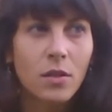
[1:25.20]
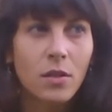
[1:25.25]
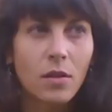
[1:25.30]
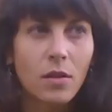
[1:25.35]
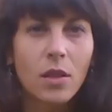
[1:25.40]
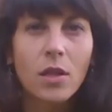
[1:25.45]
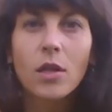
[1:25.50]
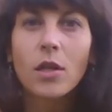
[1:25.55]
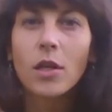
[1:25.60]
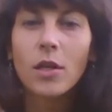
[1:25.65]

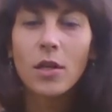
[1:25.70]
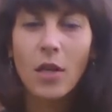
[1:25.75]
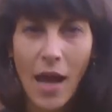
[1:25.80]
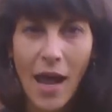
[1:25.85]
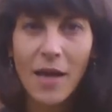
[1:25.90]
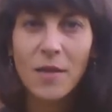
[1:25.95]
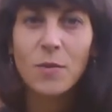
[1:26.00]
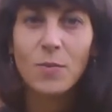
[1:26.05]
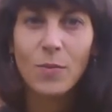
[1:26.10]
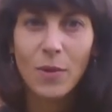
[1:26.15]
the good
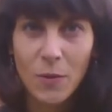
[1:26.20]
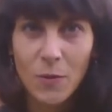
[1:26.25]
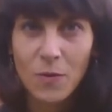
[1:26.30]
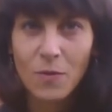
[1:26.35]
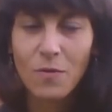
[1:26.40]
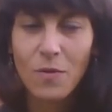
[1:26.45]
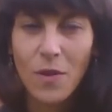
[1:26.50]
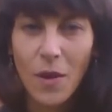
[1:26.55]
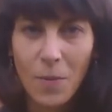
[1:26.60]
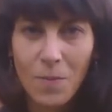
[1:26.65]
aspects
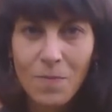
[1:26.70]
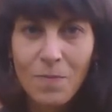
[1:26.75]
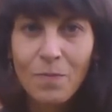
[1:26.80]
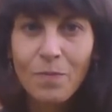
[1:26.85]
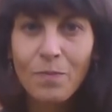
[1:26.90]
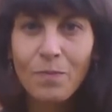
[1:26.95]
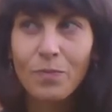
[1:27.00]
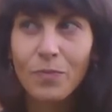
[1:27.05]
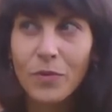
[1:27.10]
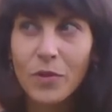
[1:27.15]
of them,
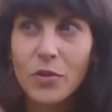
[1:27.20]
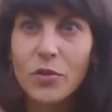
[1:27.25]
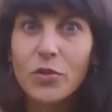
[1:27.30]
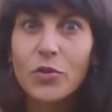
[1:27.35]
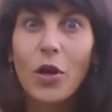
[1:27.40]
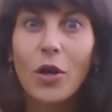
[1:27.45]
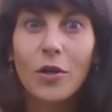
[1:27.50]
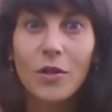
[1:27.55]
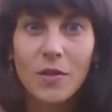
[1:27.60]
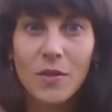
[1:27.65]
the
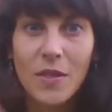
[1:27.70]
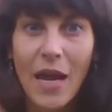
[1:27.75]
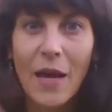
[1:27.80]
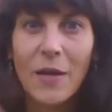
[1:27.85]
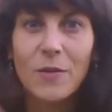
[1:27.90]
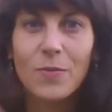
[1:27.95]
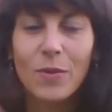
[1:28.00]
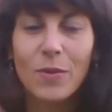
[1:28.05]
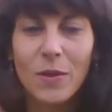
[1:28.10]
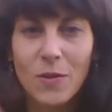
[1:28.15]
strongest
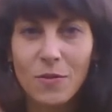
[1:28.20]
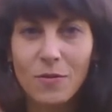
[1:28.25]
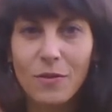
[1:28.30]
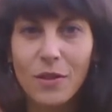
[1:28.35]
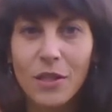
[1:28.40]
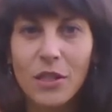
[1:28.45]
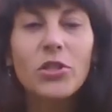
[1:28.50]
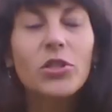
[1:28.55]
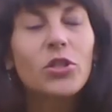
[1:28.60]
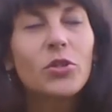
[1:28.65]
aspects of
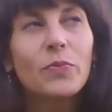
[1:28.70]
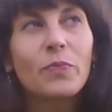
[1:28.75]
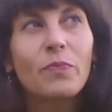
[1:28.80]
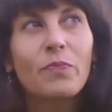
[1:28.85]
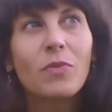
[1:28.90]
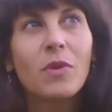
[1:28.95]
each,